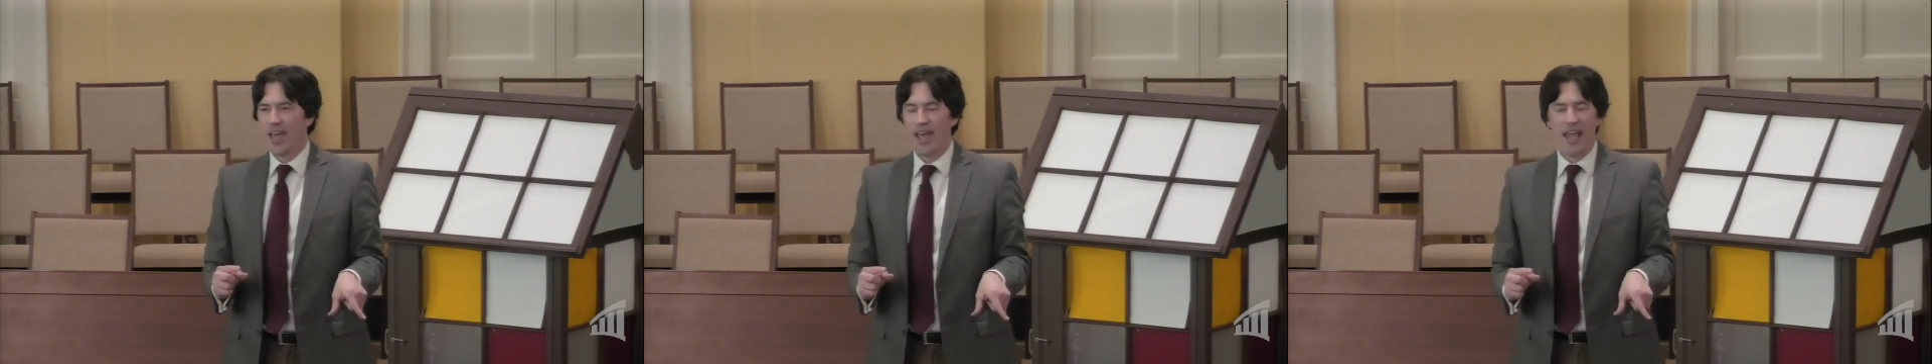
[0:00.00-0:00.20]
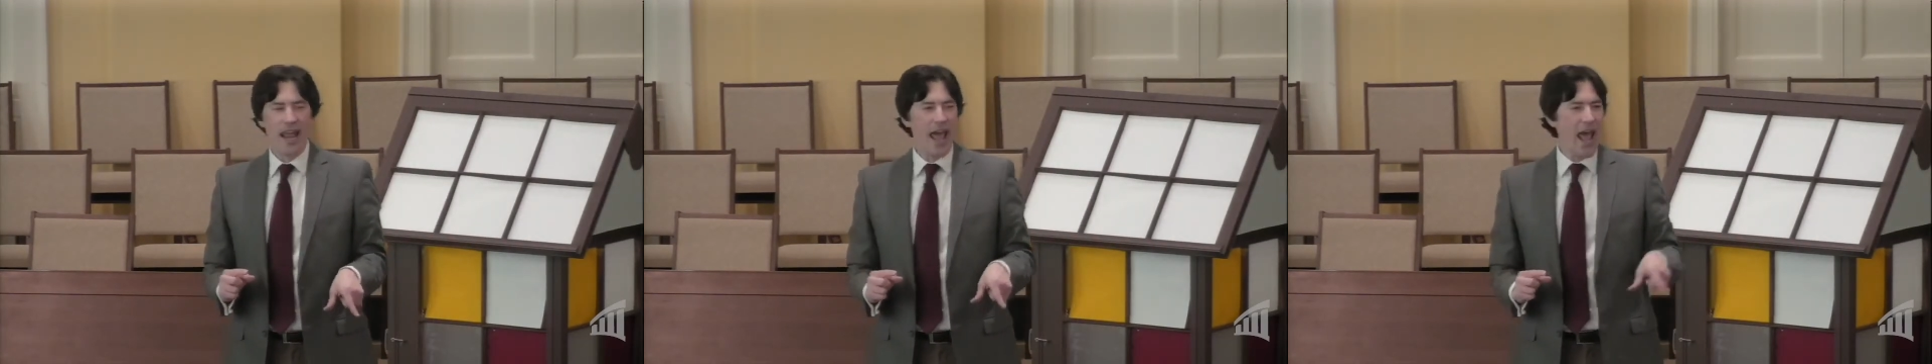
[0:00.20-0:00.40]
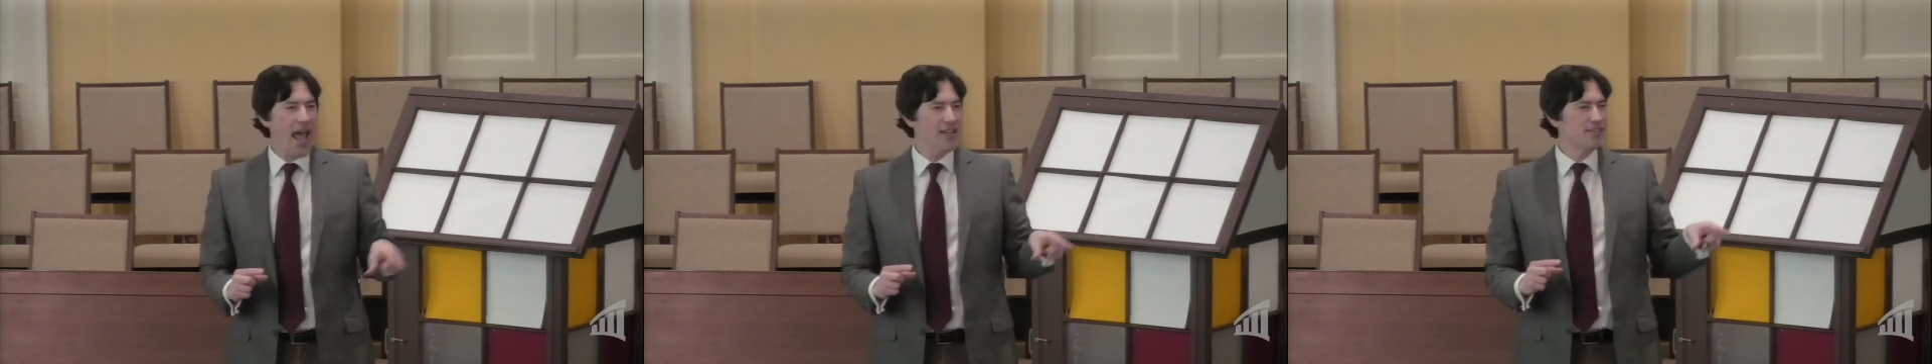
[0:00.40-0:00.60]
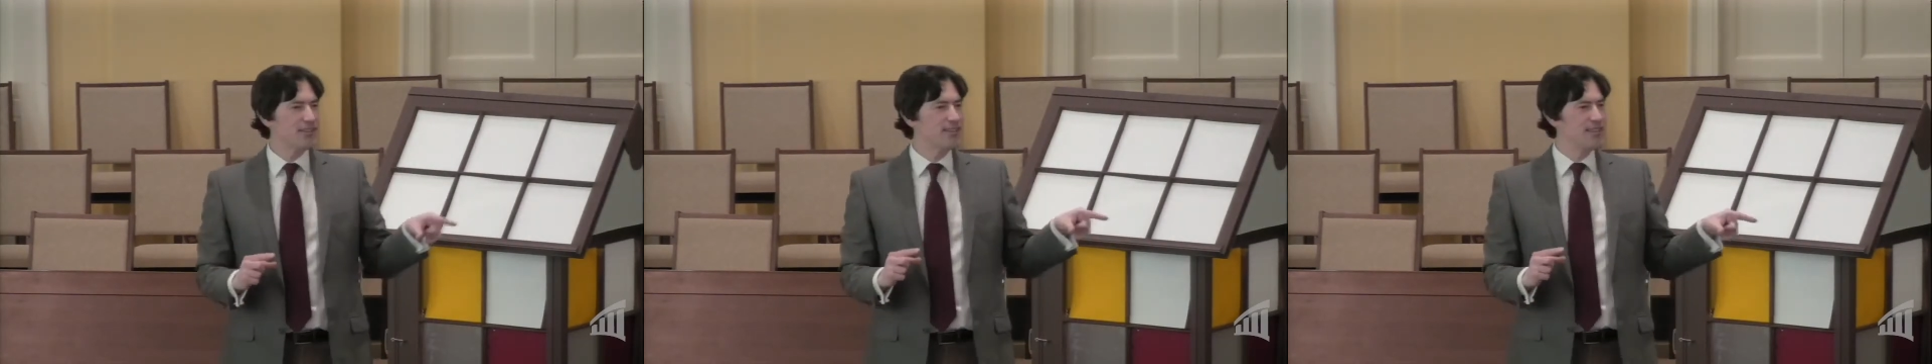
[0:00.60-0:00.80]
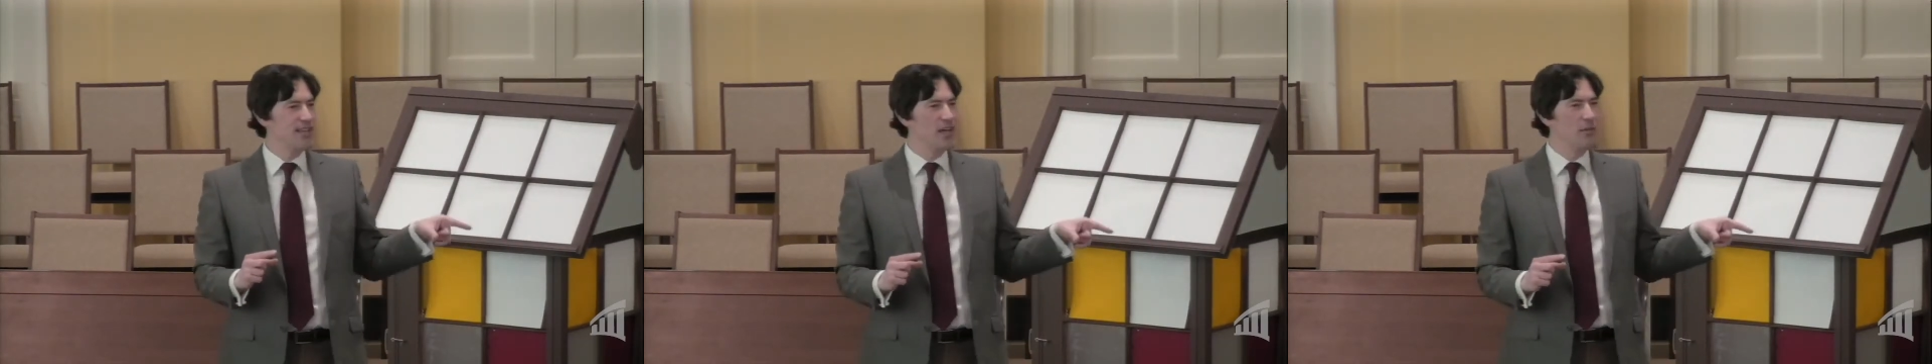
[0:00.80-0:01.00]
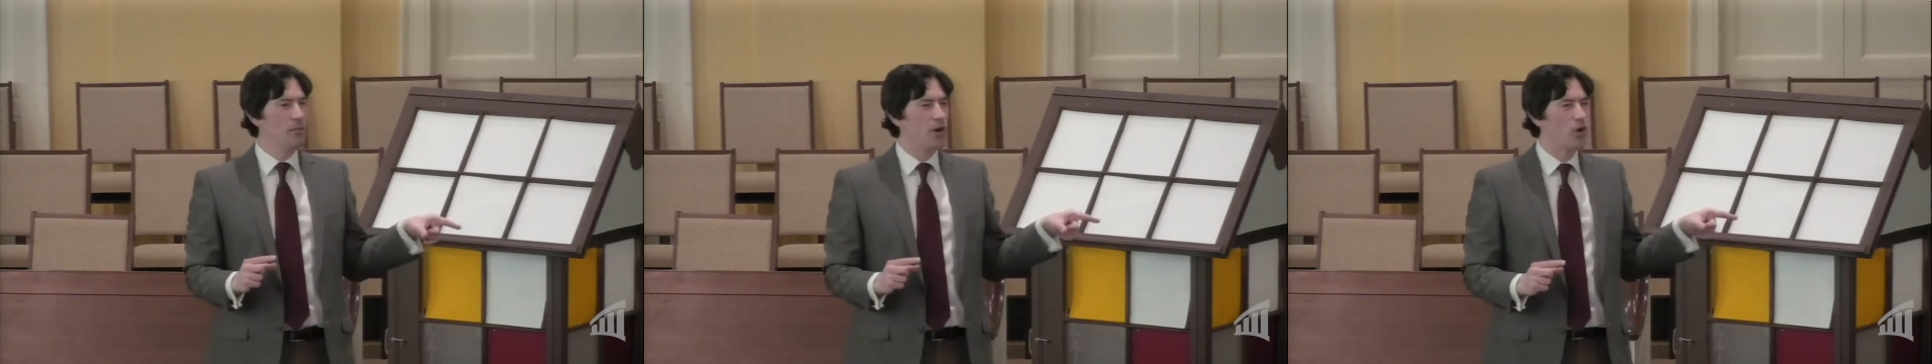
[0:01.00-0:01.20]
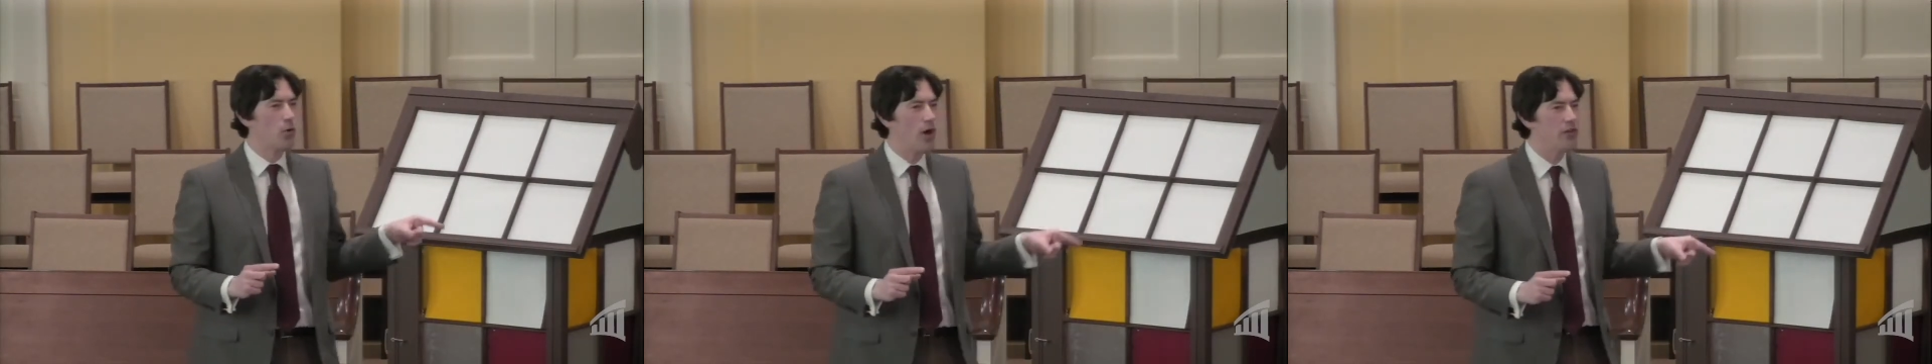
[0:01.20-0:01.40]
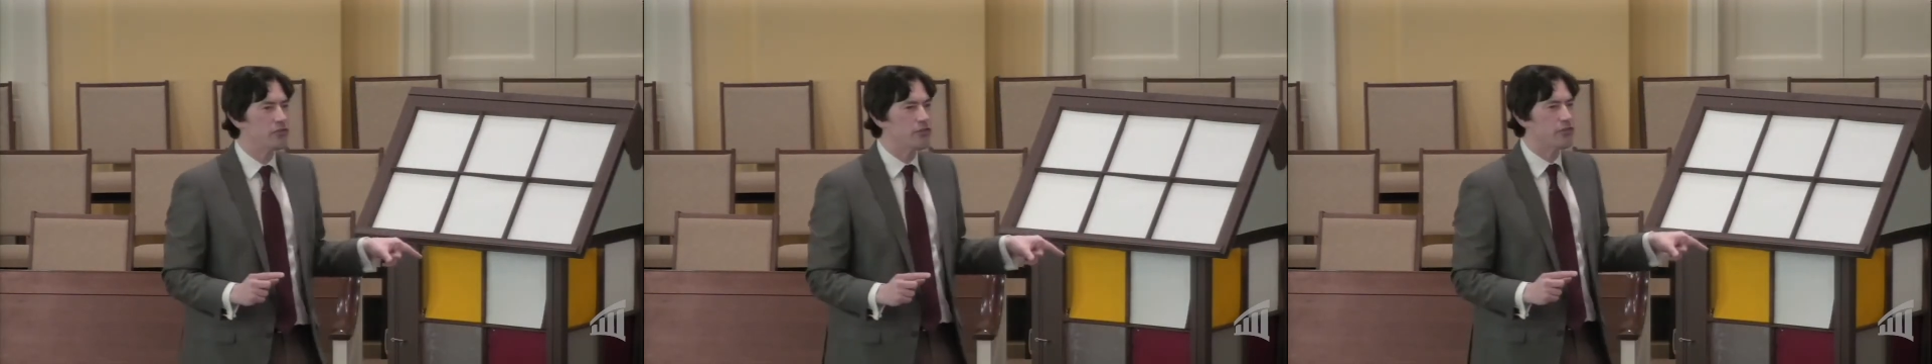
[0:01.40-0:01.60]
and asked them a
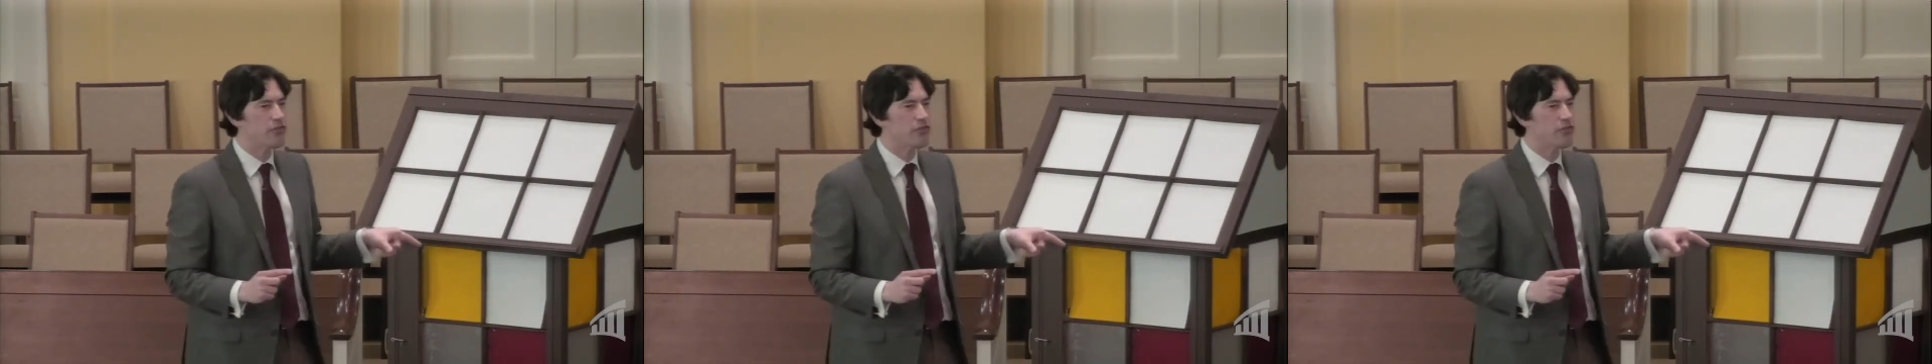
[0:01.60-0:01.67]
question.